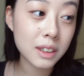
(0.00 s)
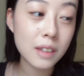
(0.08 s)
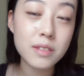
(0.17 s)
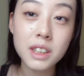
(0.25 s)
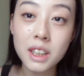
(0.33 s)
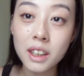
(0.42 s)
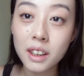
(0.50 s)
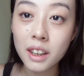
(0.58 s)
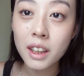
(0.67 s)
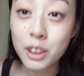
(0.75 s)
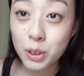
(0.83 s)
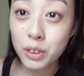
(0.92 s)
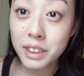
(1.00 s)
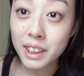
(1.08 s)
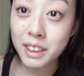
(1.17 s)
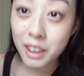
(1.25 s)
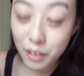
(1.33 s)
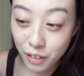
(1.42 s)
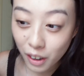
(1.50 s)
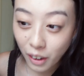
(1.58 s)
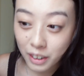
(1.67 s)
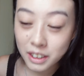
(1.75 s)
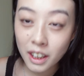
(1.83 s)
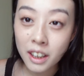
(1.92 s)
I've seen literal TikTok
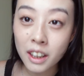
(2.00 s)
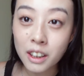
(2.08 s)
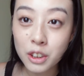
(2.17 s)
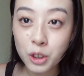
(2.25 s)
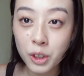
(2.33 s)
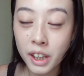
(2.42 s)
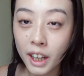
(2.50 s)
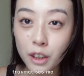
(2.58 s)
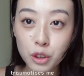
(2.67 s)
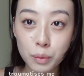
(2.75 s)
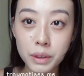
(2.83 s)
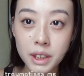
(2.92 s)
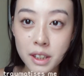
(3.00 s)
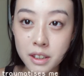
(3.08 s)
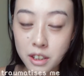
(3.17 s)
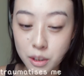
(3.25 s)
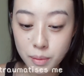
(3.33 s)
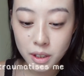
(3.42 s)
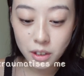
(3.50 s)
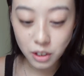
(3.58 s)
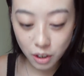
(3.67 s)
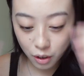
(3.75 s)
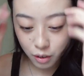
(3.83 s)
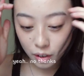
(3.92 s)
videos and it literally like traumatizes me.
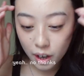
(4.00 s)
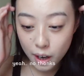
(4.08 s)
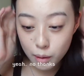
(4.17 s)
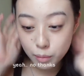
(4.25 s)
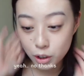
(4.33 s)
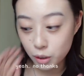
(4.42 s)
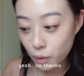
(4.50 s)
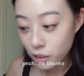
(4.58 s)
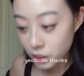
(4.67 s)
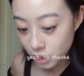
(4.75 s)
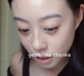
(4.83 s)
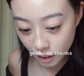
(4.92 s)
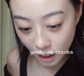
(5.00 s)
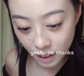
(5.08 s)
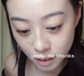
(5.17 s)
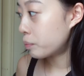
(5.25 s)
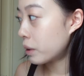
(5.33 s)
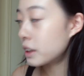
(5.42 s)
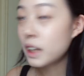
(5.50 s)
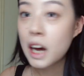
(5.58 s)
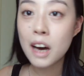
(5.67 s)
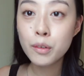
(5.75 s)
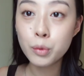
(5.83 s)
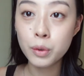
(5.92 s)
So I am not going to do that. But I
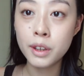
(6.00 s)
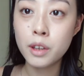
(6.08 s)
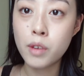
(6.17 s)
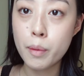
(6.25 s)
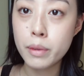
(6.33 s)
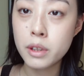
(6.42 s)
have water right